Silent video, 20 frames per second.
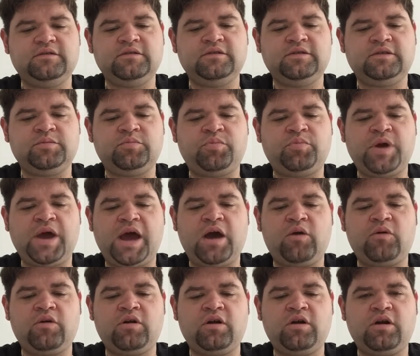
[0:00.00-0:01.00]
the
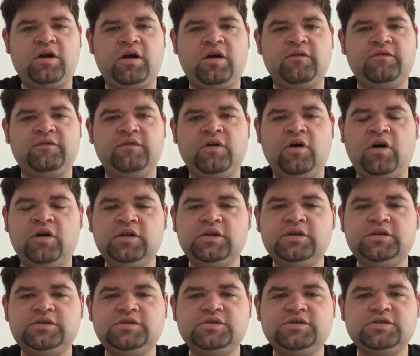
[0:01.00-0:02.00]
power of
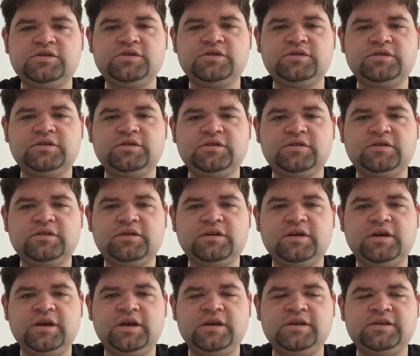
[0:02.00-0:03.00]
knowledge
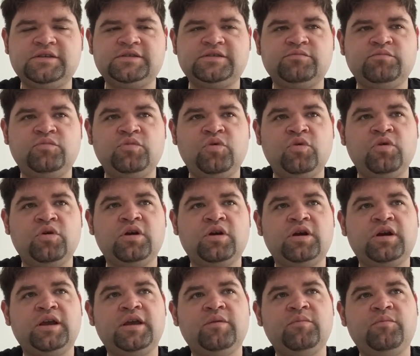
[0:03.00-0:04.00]
is
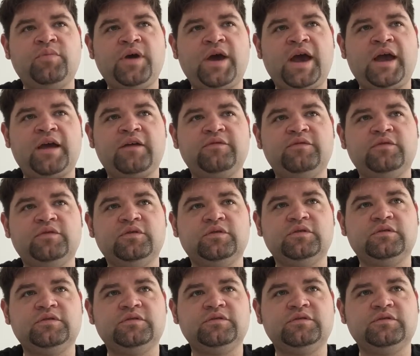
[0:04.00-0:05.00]
more
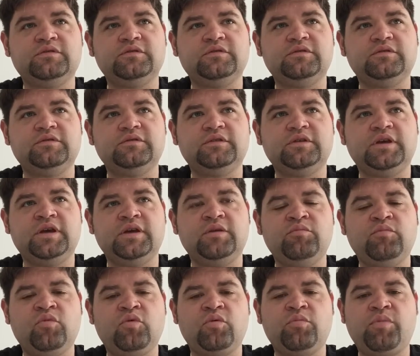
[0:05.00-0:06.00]
impactful
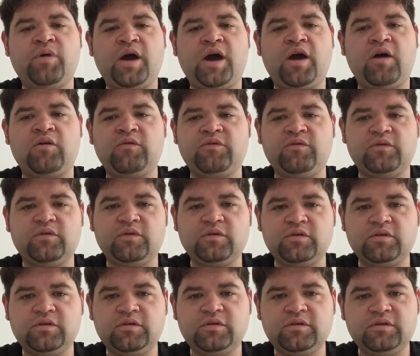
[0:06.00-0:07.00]
and more
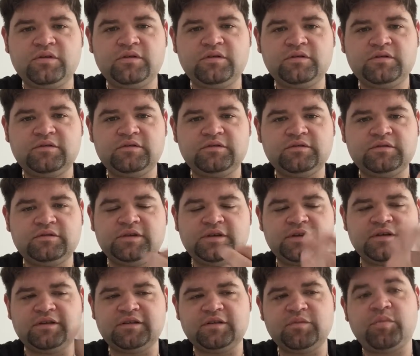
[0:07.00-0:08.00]
powerful.
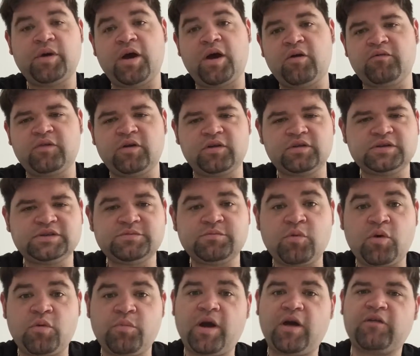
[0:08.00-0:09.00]
The power of knowledge is
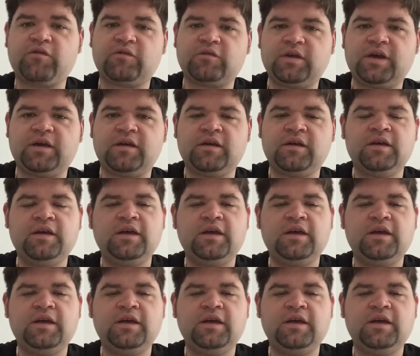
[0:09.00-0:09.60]
more powerful, yeah,